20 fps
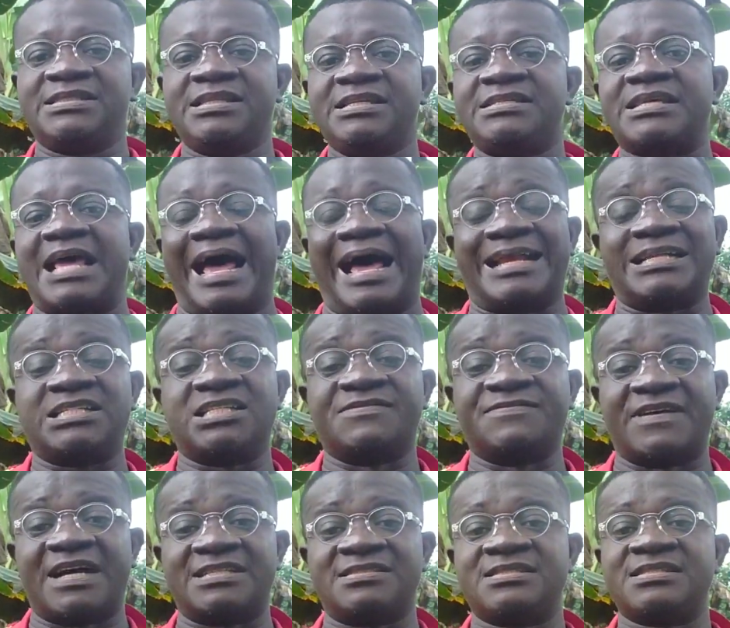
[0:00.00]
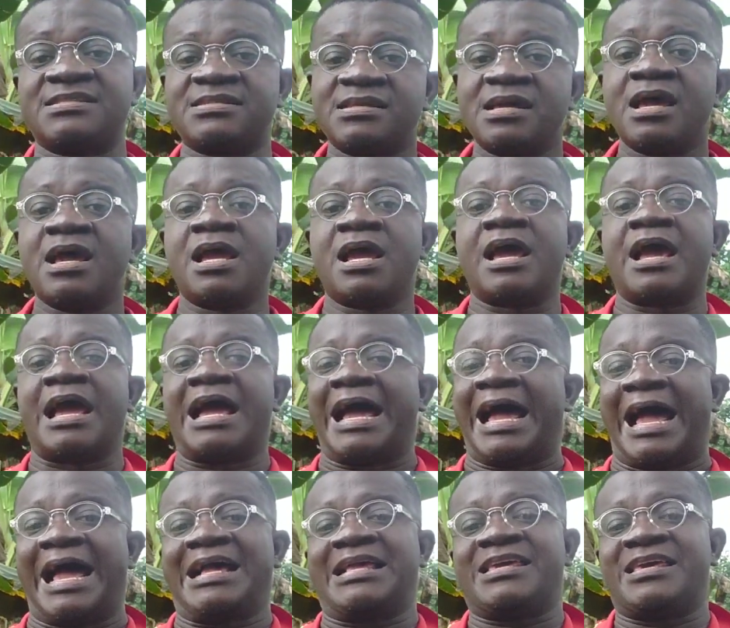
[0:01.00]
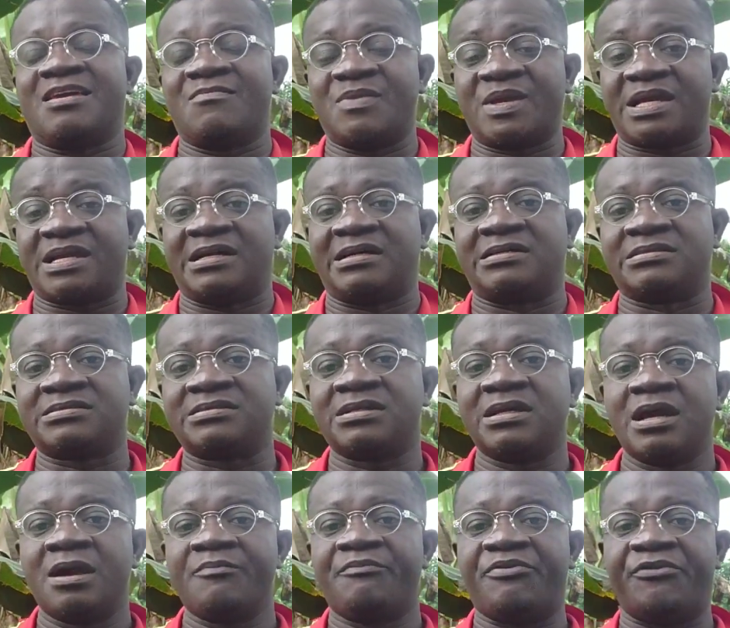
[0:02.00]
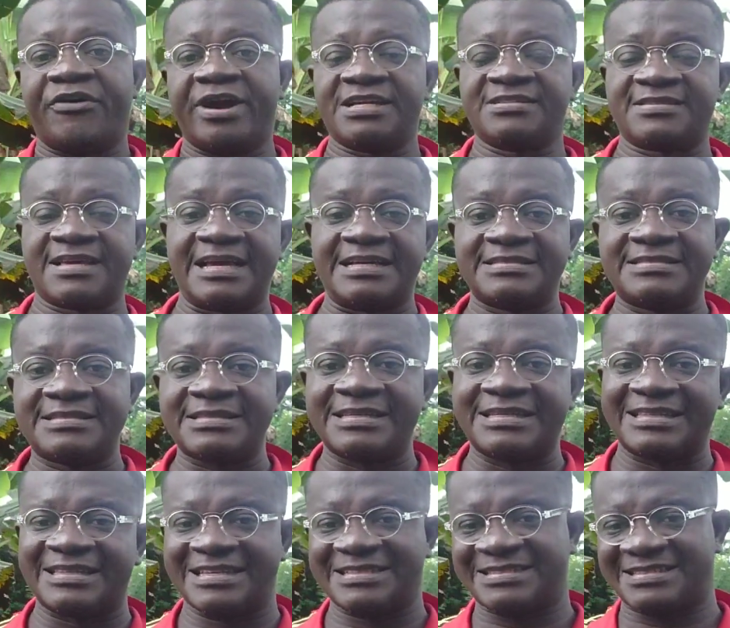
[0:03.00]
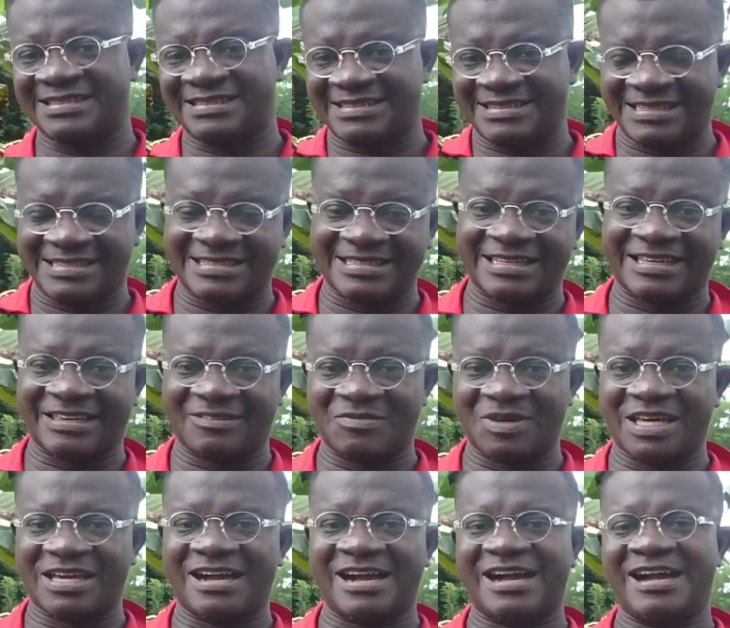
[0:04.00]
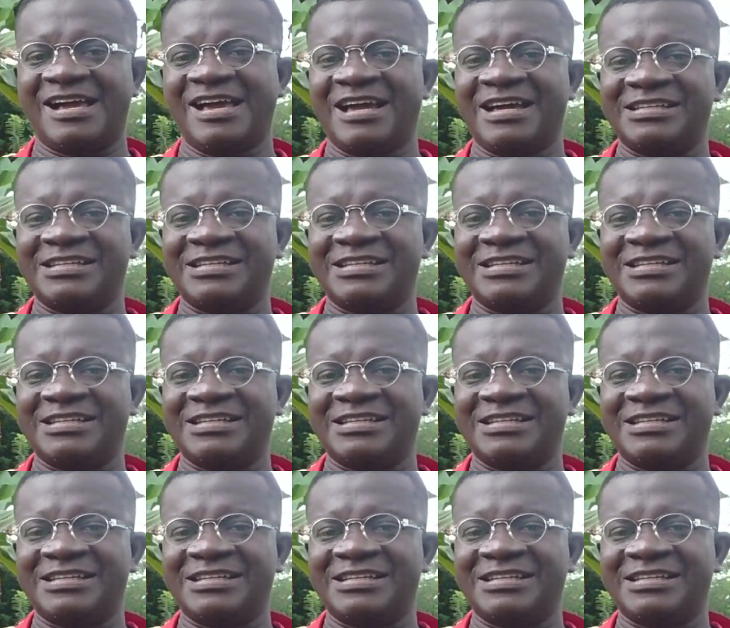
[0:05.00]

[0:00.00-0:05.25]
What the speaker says: These adjuvants are chemicals present in the synthetic chemical